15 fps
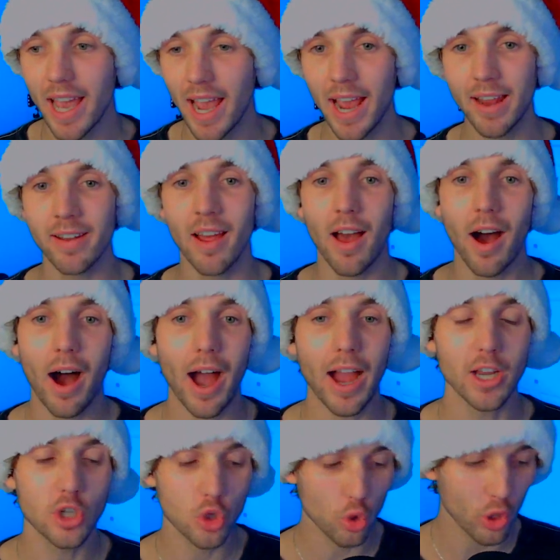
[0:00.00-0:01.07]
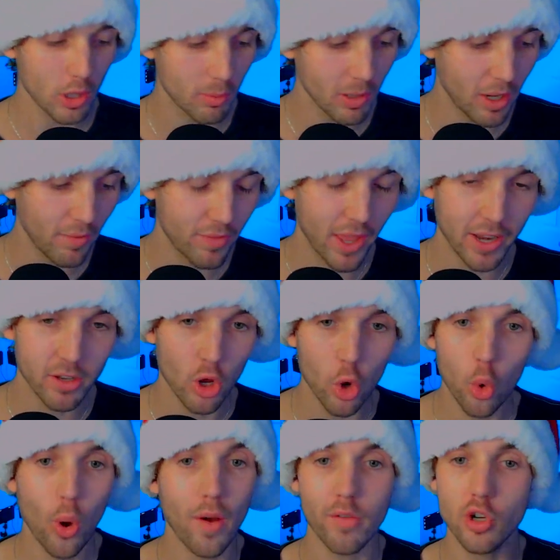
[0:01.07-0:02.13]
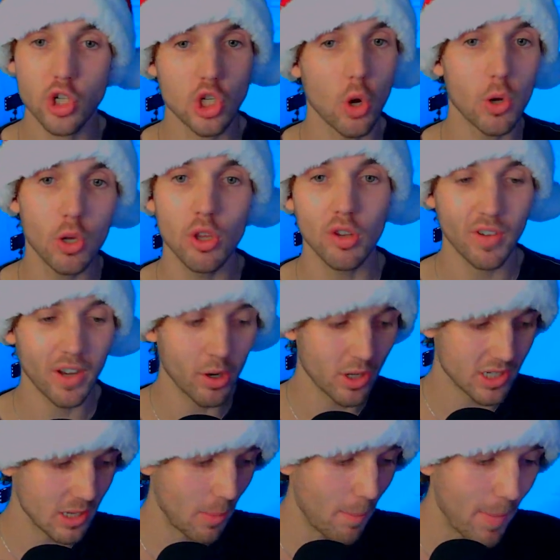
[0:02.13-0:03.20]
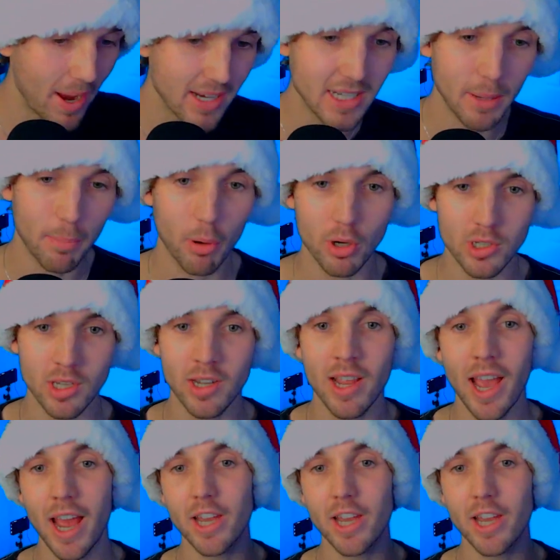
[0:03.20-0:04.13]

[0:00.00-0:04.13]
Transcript: And I truly believe that whoever's showing you this video is an amazing person,